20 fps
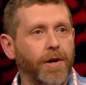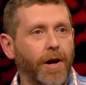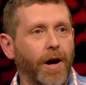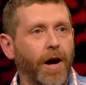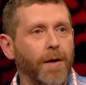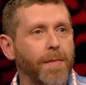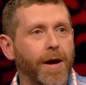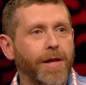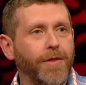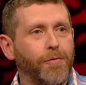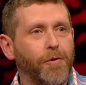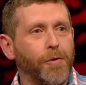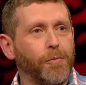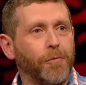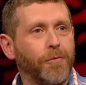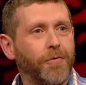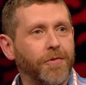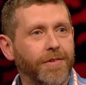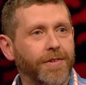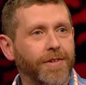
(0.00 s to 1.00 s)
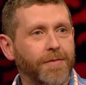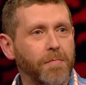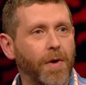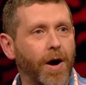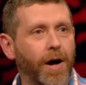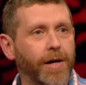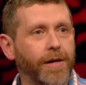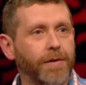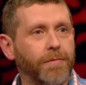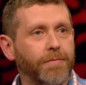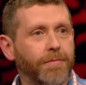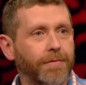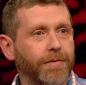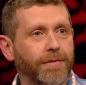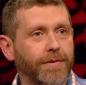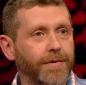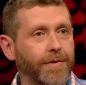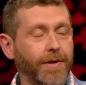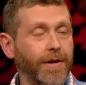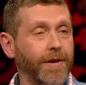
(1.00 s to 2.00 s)
I make the rules. It's
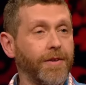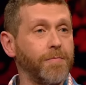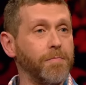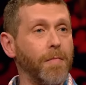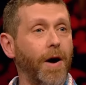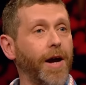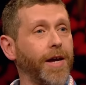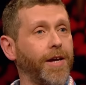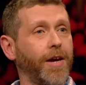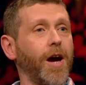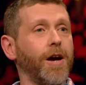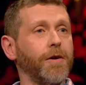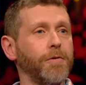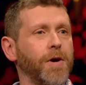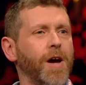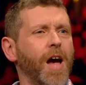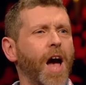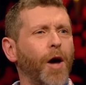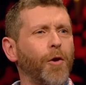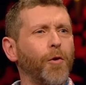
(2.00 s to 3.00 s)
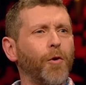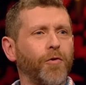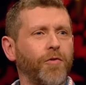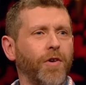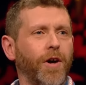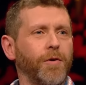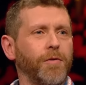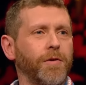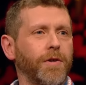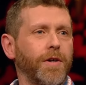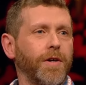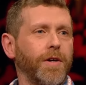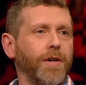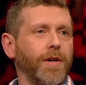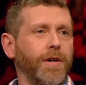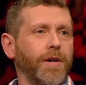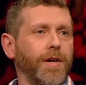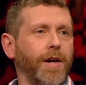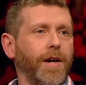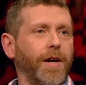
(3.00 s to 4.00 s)
my, it's my go. And also,
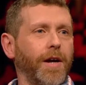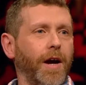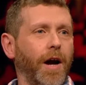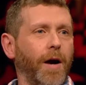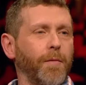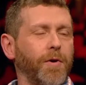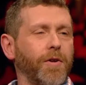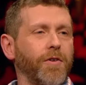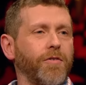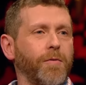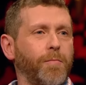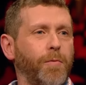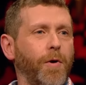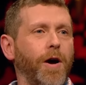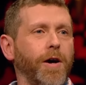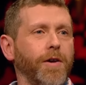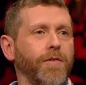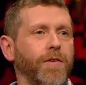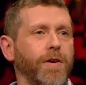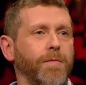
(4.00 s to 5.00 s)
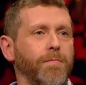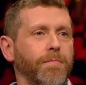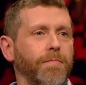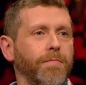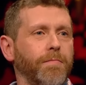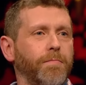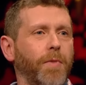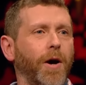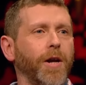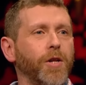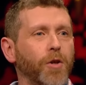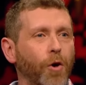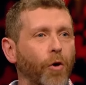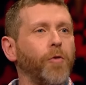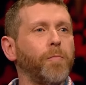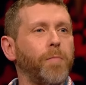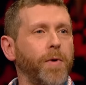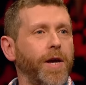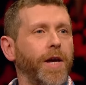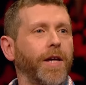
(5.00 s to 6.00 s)
I'm going to surprise him by
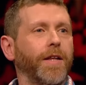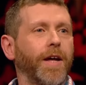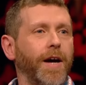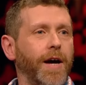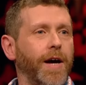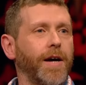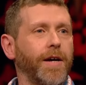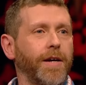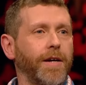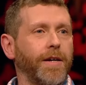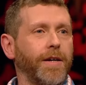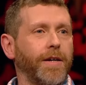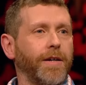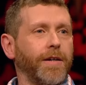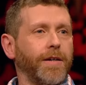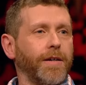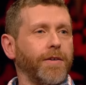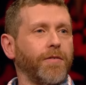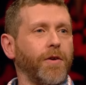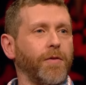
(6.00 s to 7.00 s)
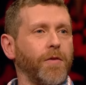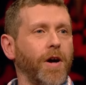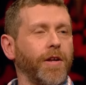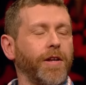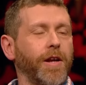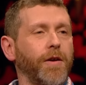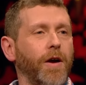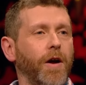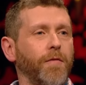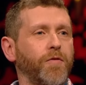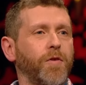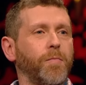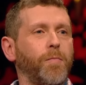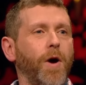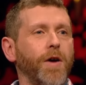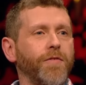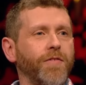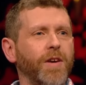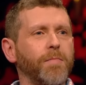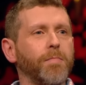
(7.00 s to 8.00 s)
not being there. So the idea of
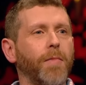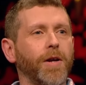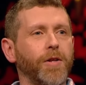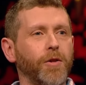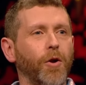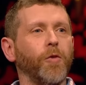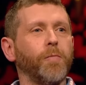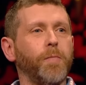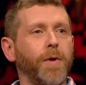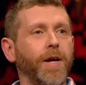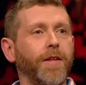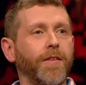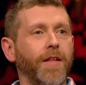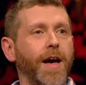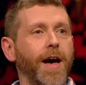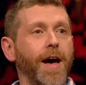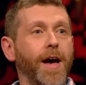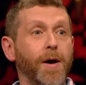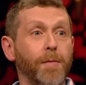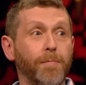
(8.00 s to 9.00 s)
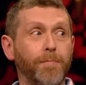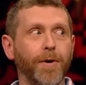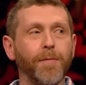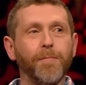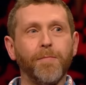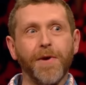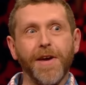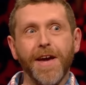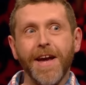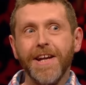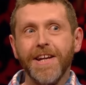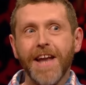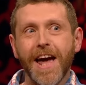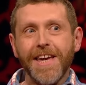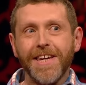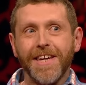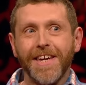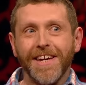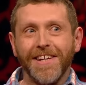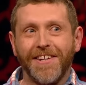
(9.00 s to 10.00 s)
surprising him by not being there but being
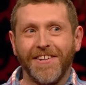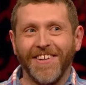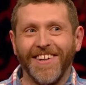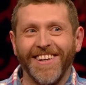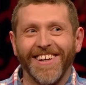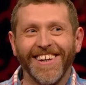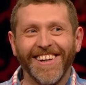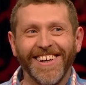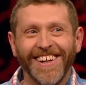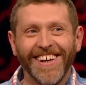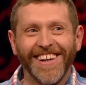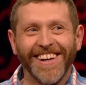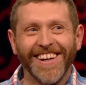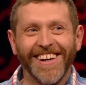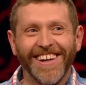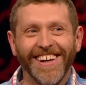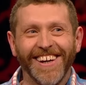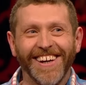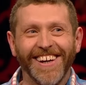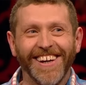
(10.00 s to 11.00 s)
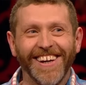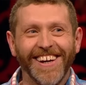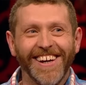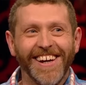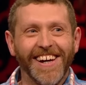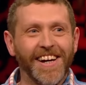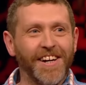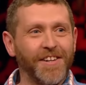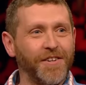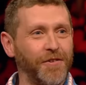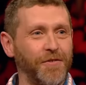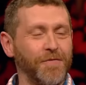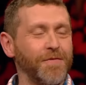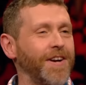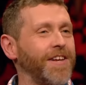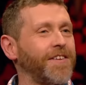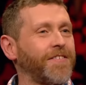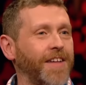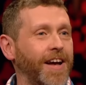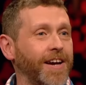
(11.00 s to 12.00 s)
naked doesn't
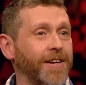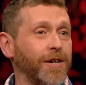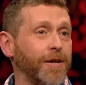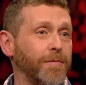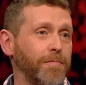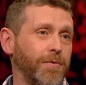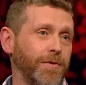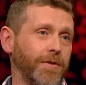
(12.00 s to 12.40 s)
really stack up.